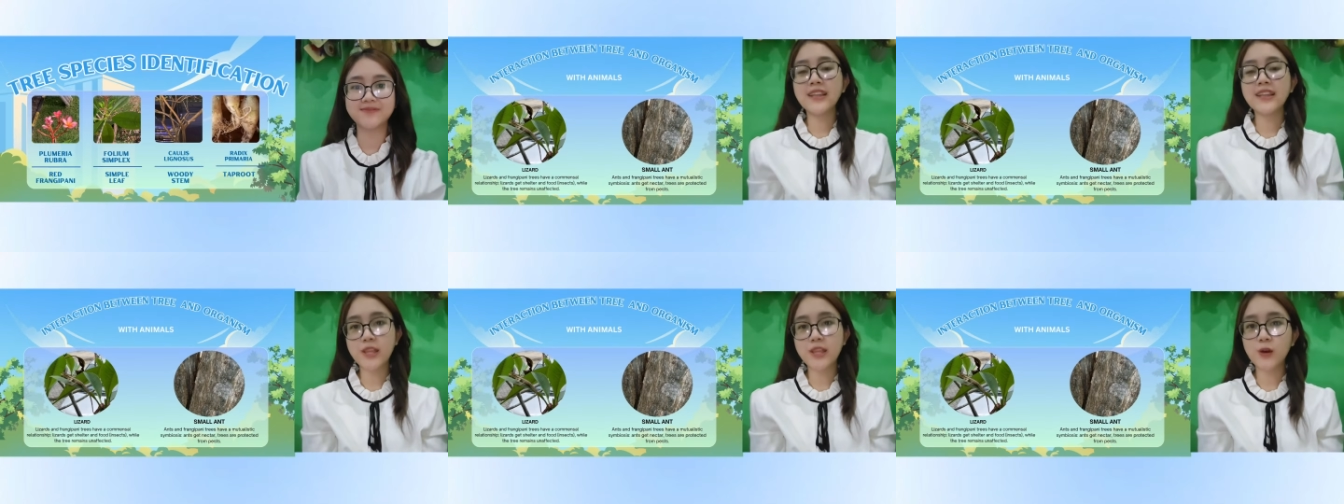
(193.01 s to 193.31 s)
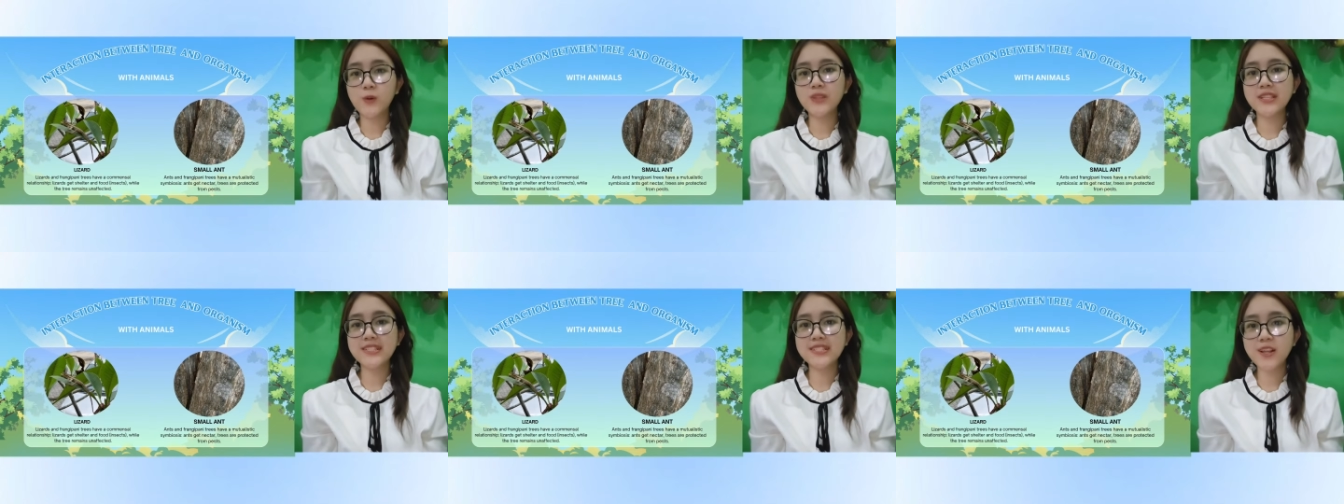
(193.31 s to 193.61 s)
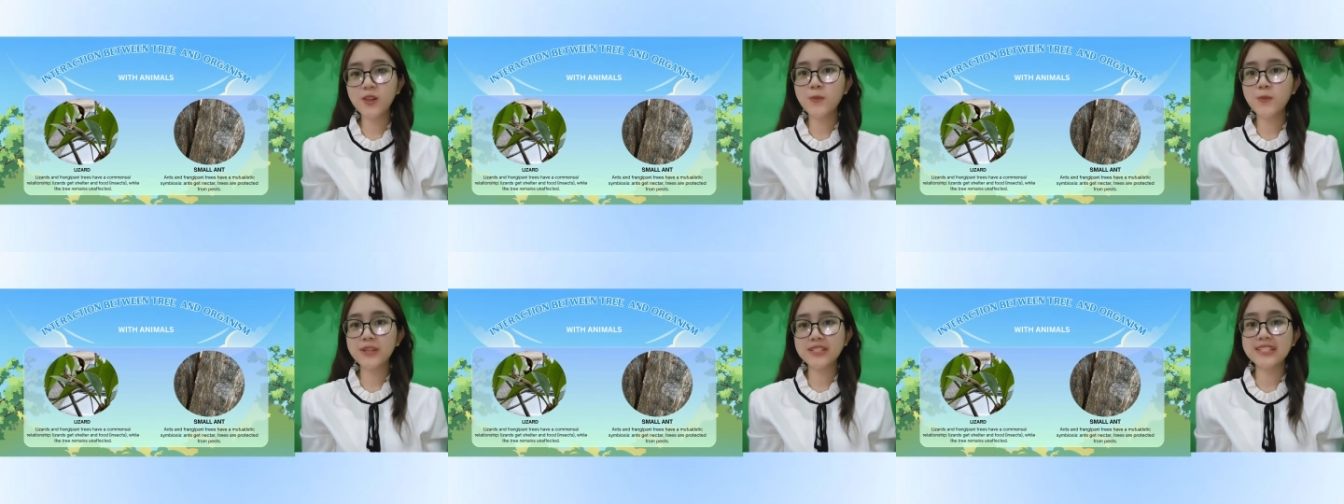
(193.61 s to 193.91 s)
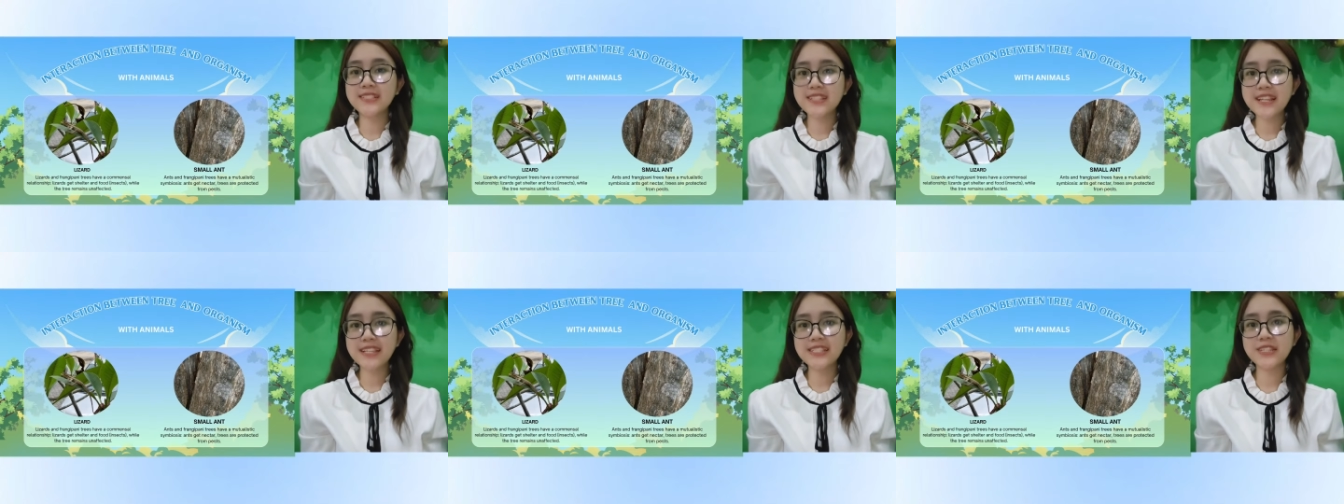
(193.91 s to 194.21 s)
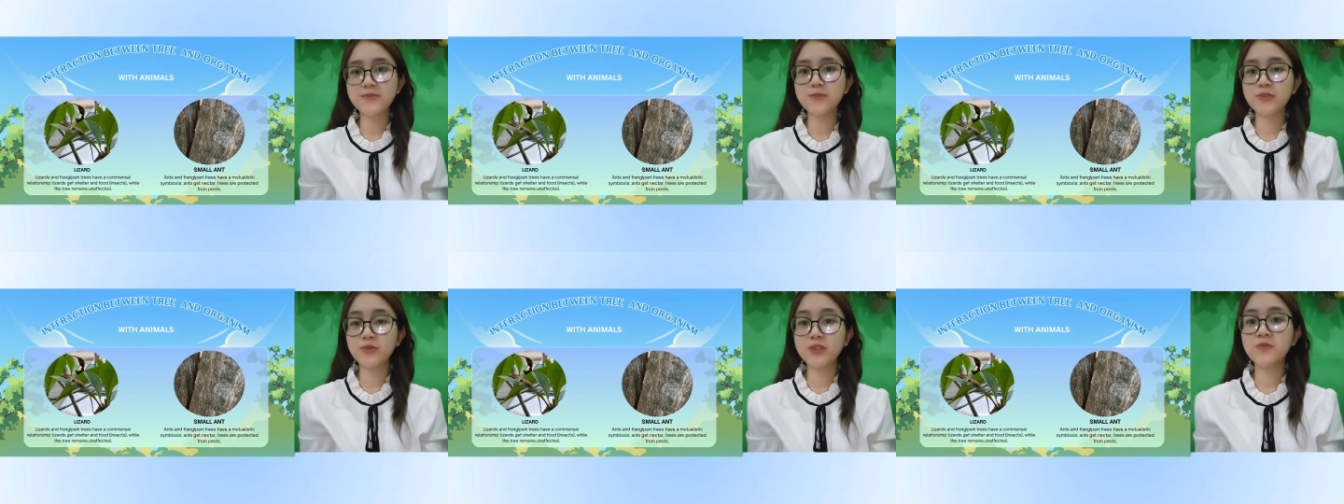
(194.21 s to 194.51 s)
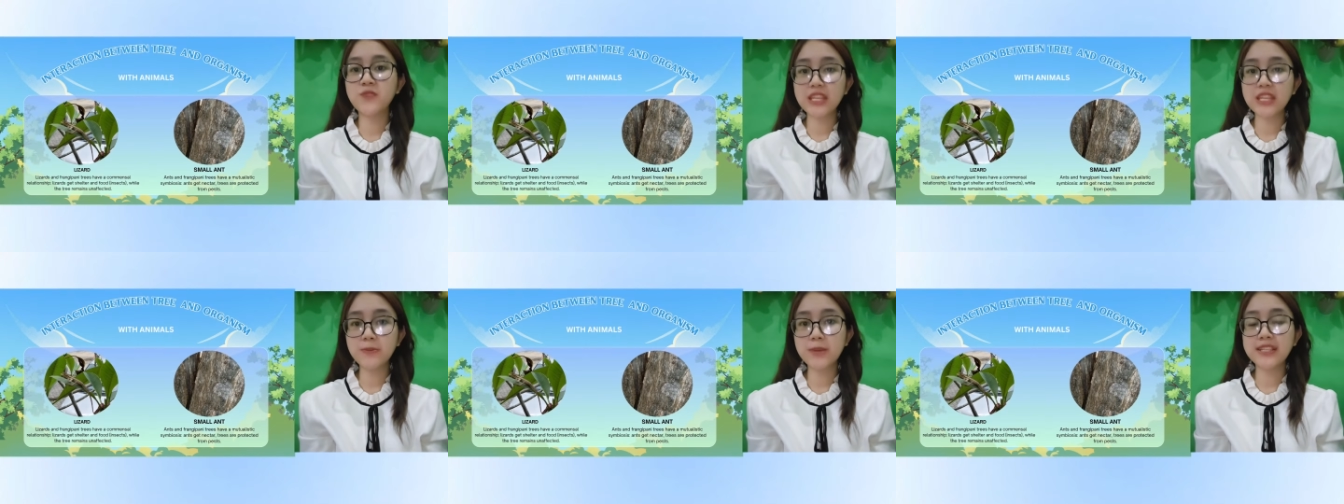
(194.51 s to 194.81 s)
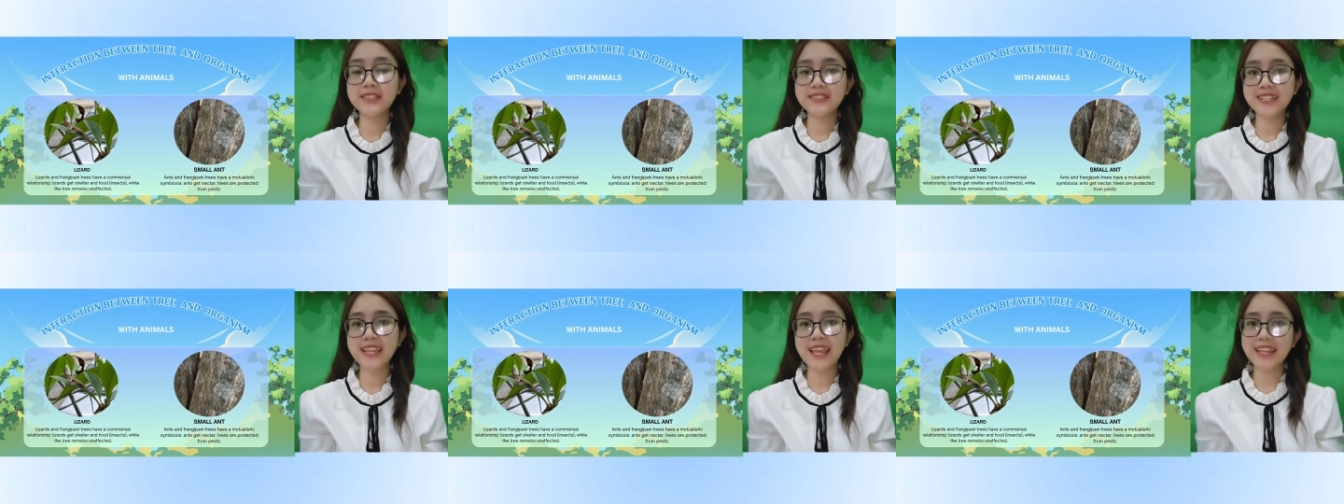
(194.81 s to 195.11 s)
Now, let's talk about the interaction between
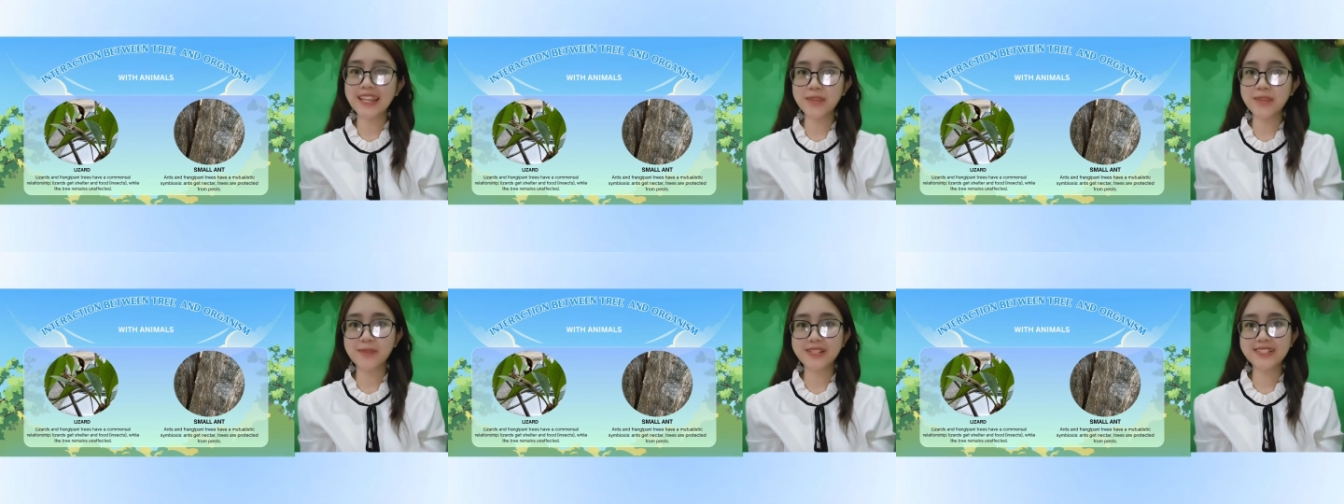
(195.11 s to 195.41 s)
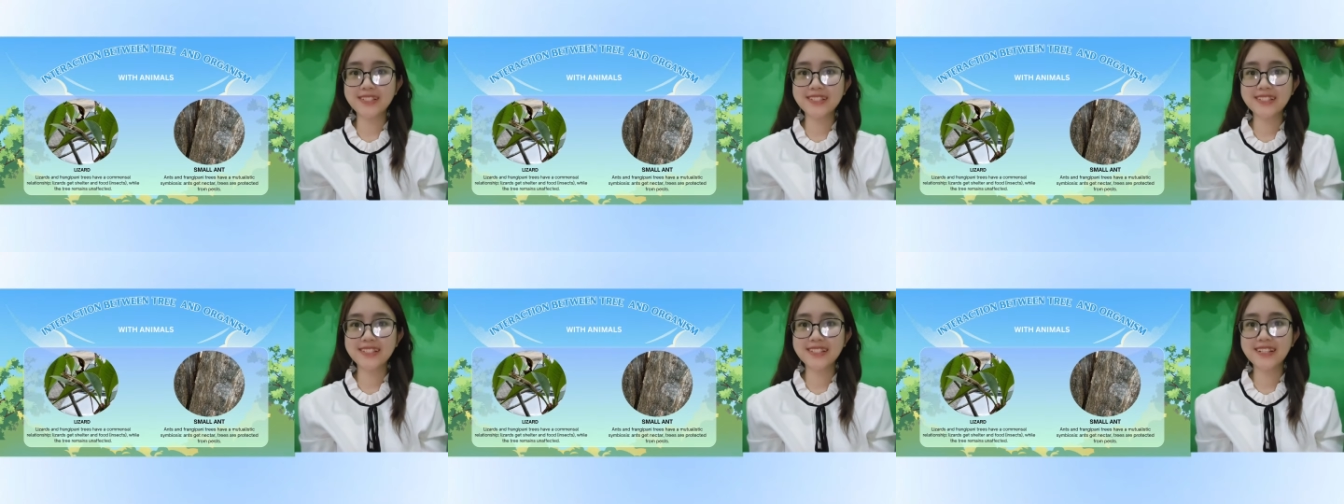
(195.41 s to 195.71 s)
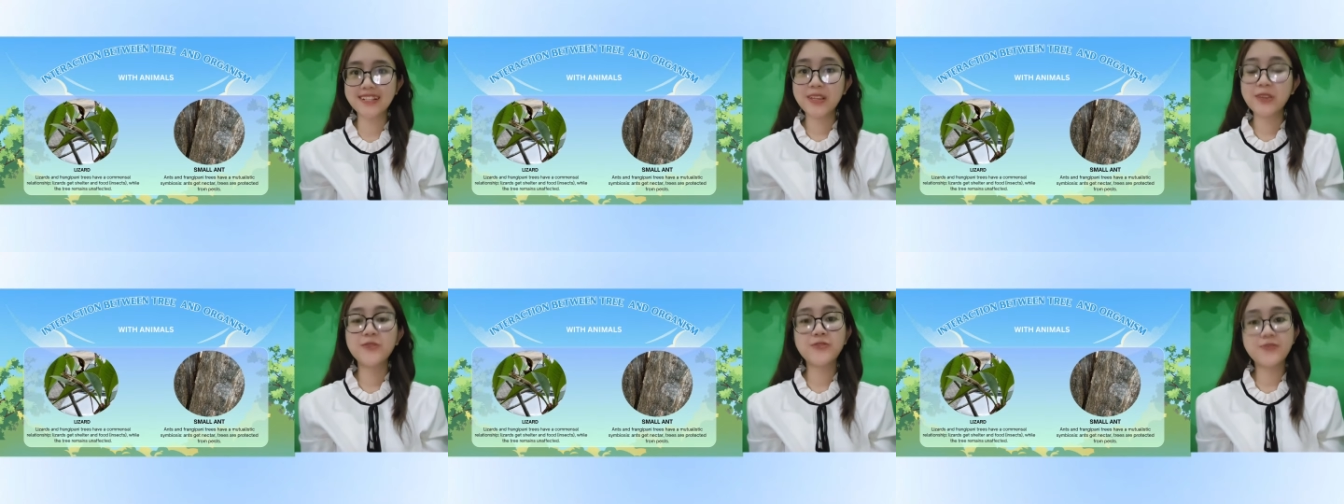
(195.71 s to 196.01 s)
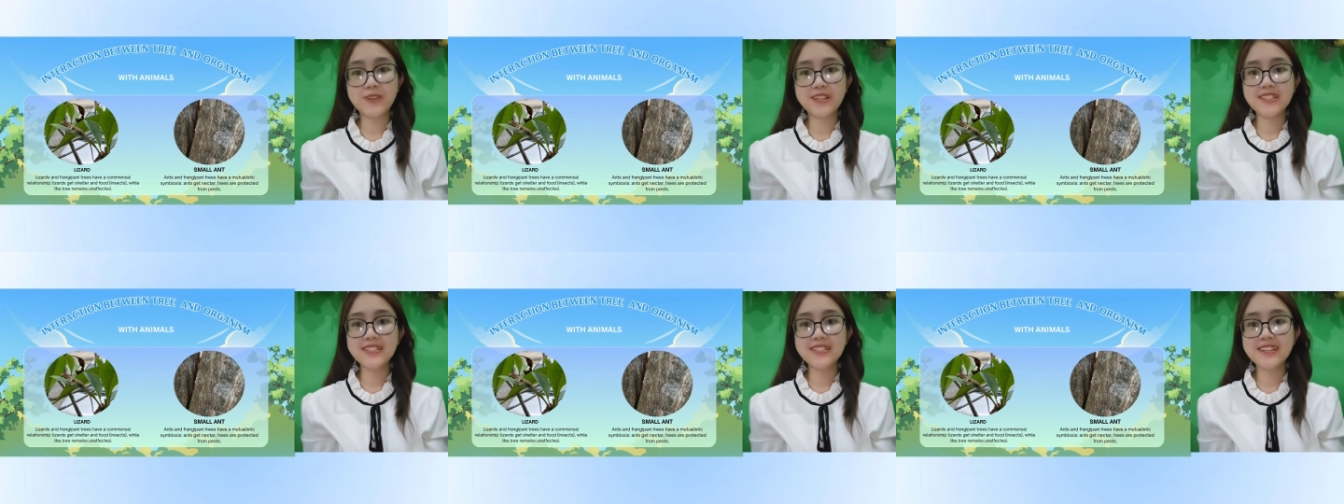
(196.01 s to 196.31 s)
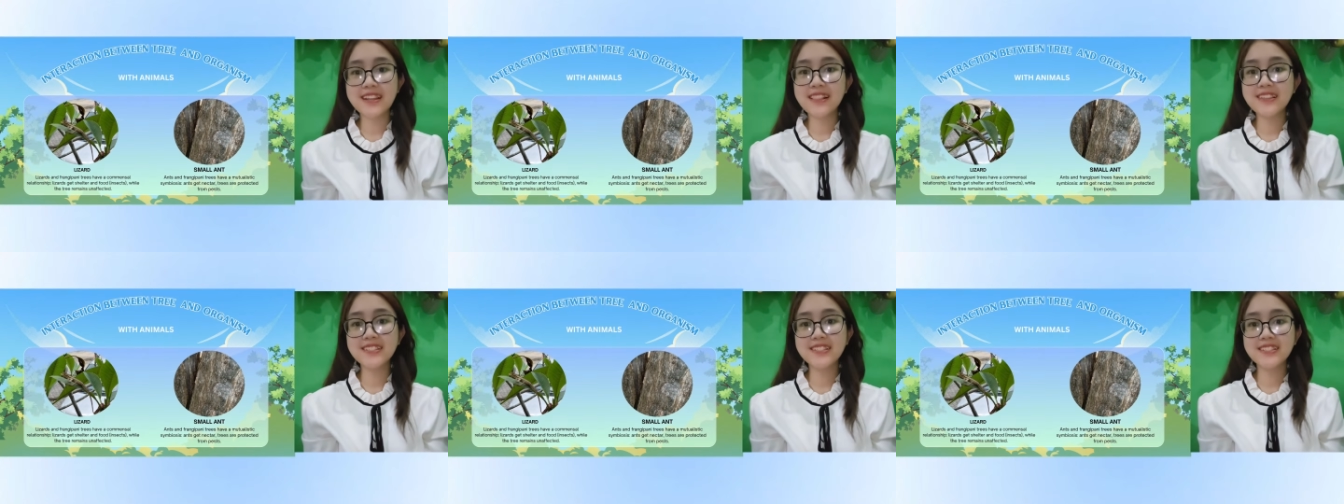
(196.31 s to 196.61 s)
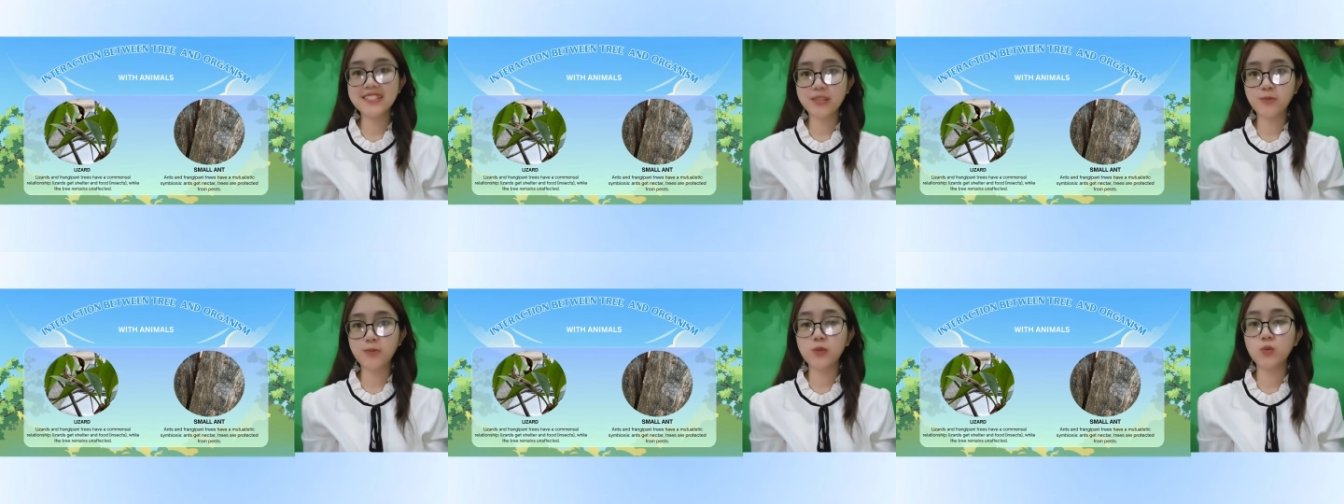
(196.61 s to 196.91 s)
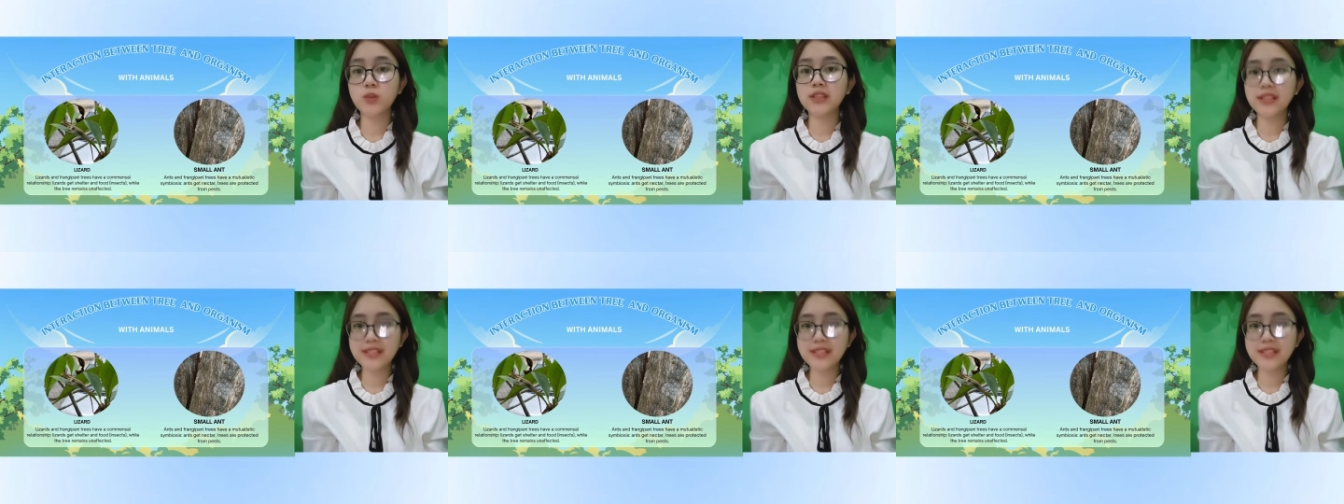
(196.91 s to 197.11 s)
frangipani tree and animals. First, the relationship between